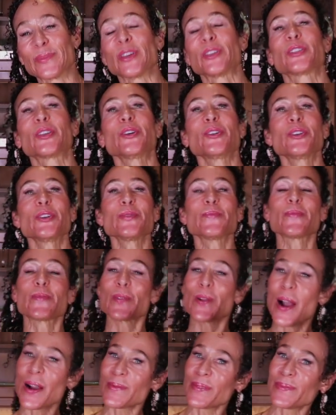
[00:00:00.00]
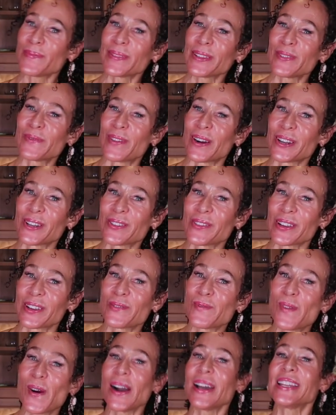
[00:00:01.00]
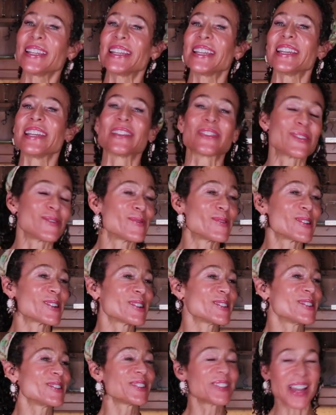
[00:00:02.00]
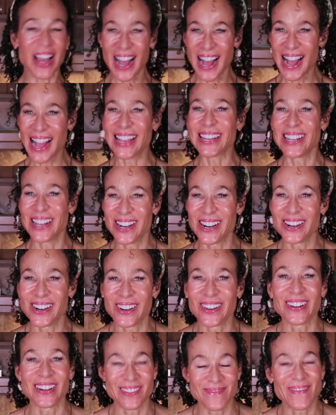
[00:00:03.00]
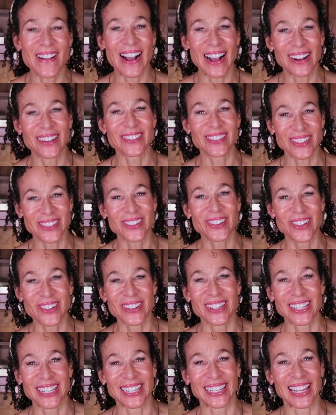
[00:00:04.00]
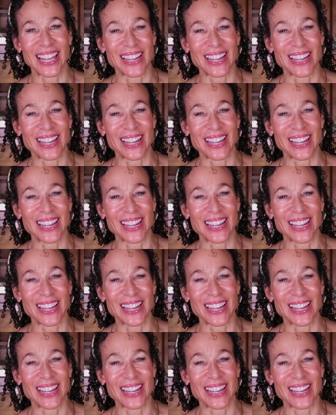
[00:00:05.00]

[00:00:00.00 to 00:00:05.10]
so you're probably wondering what in the world I know about nutrition